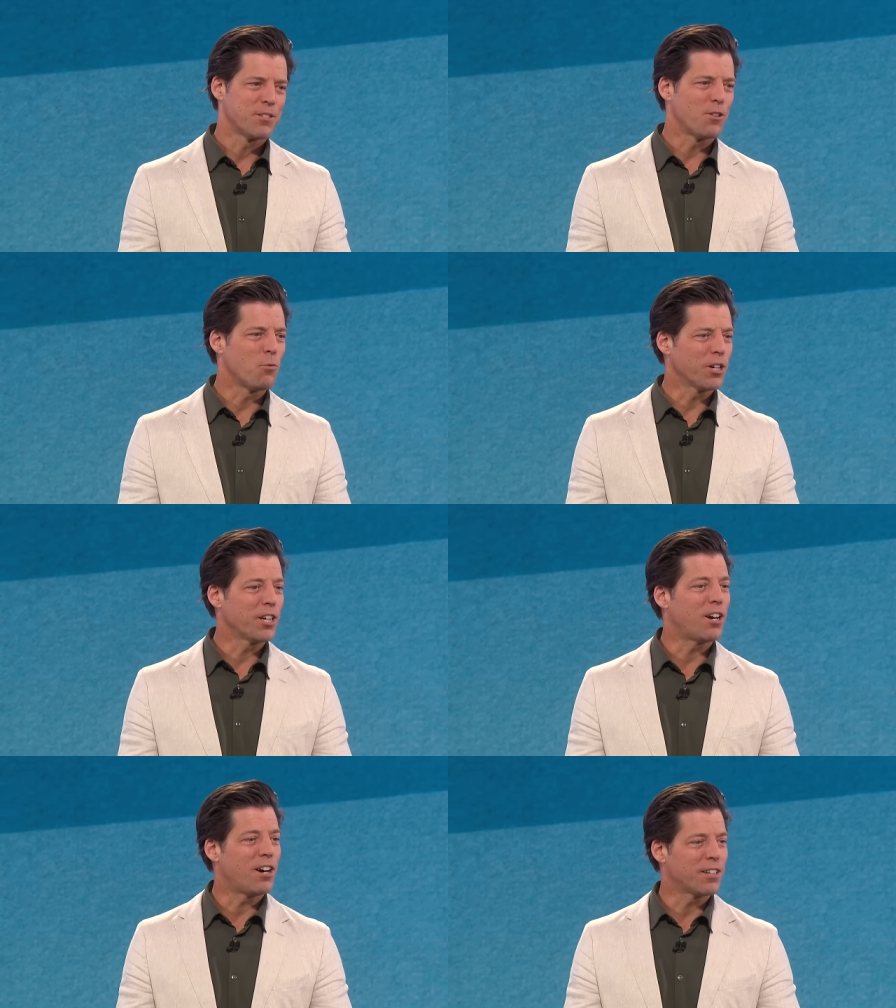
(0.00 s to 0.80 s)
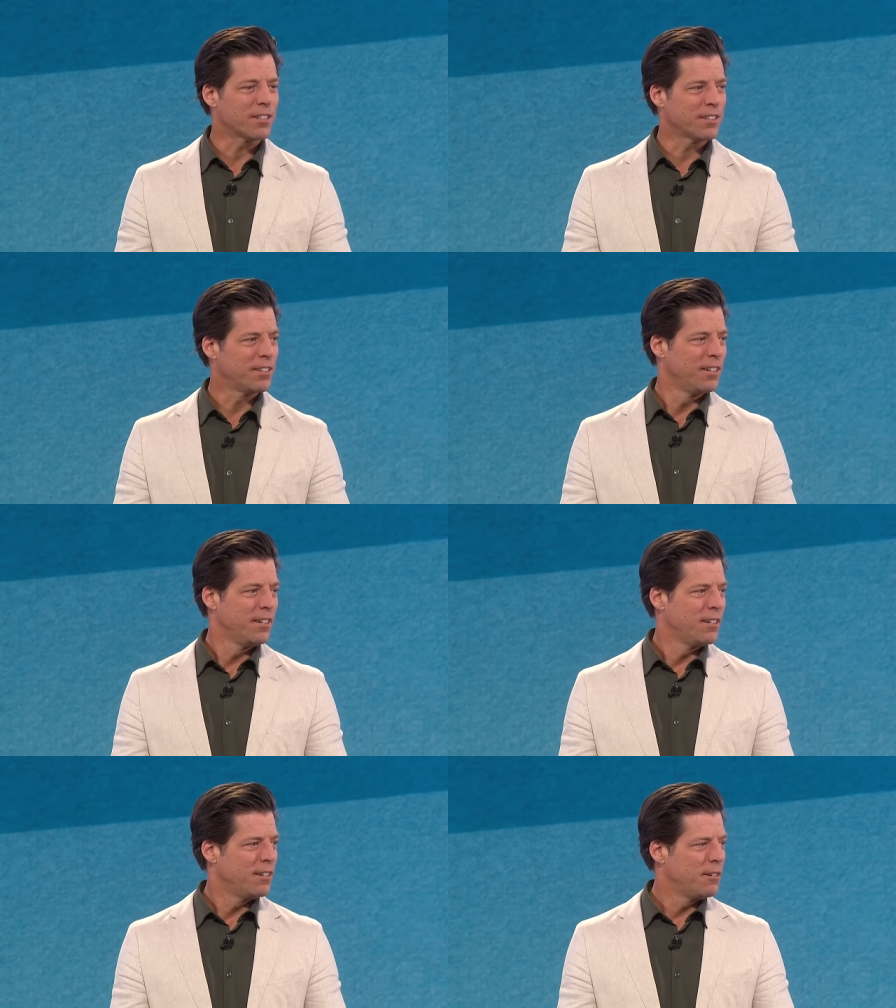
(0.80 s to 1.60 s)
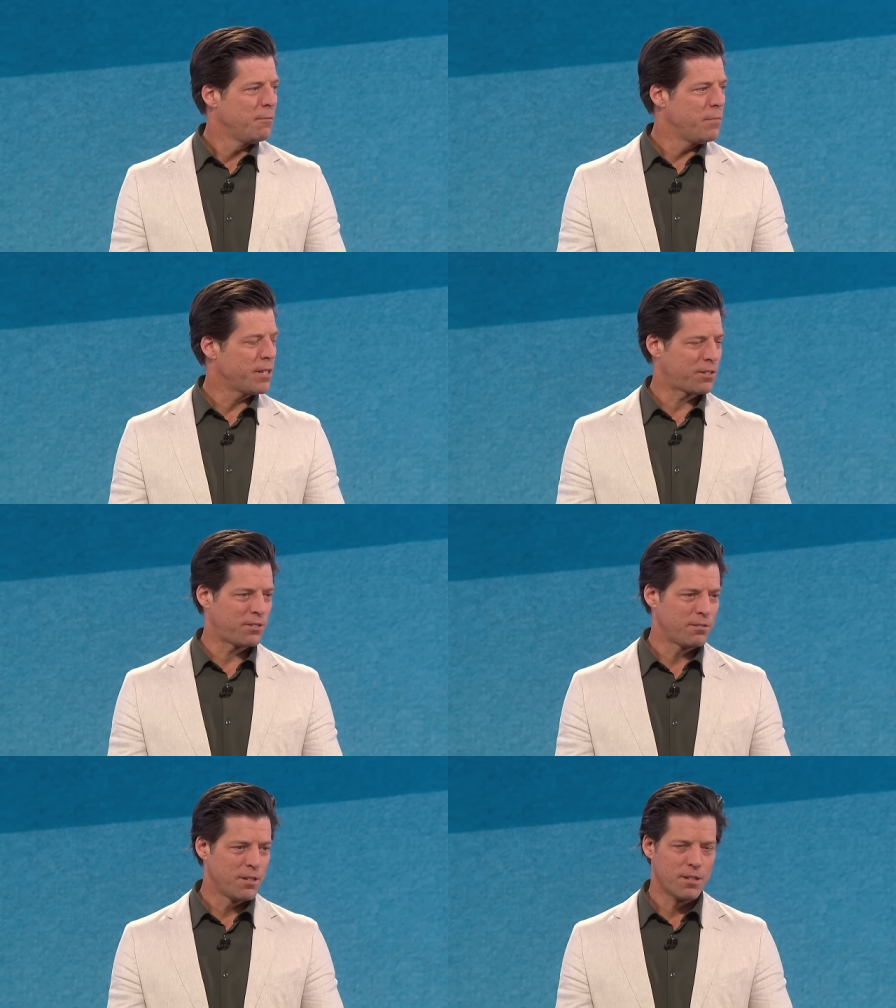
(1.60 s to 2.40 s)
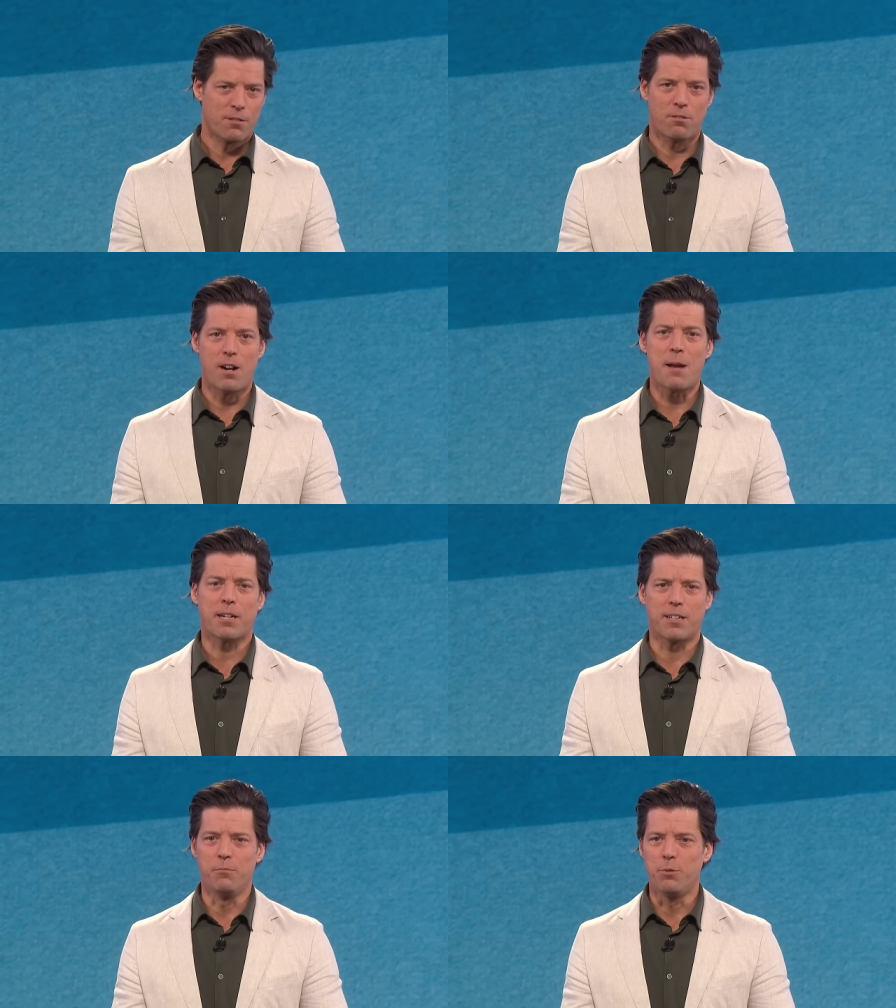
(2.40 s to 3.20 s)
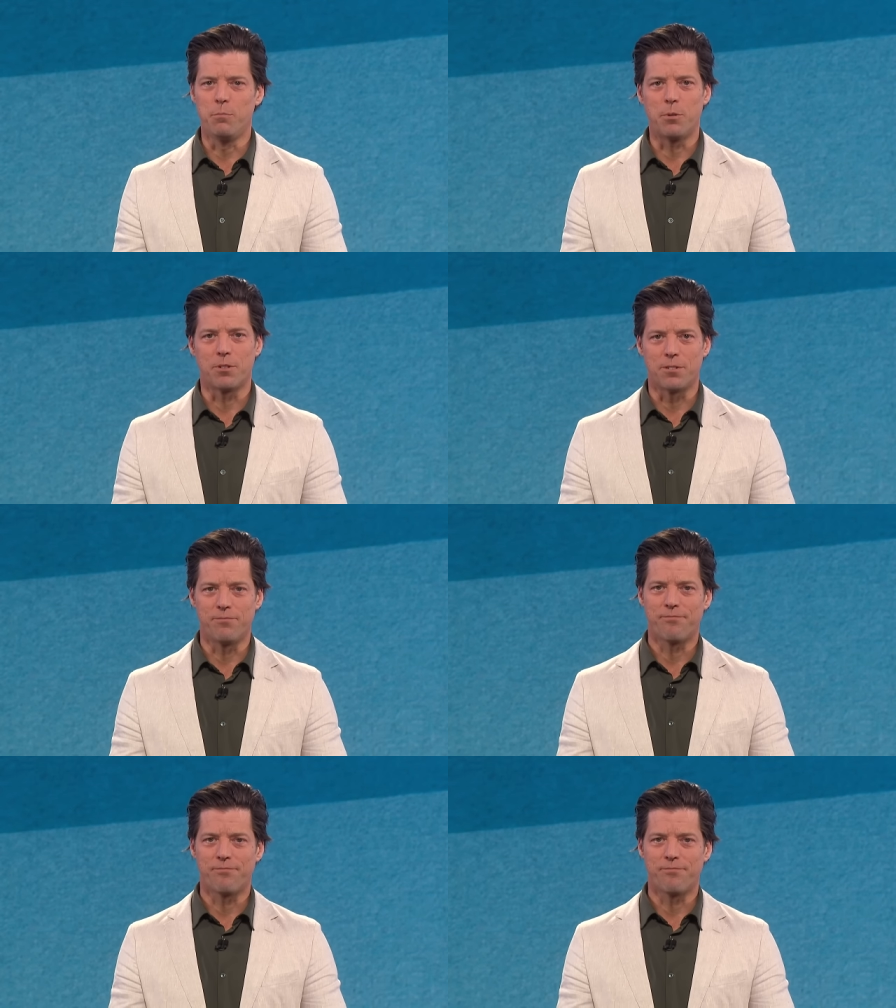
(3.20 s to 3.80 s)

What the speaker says: So we're going to call her Miss Krakenboople.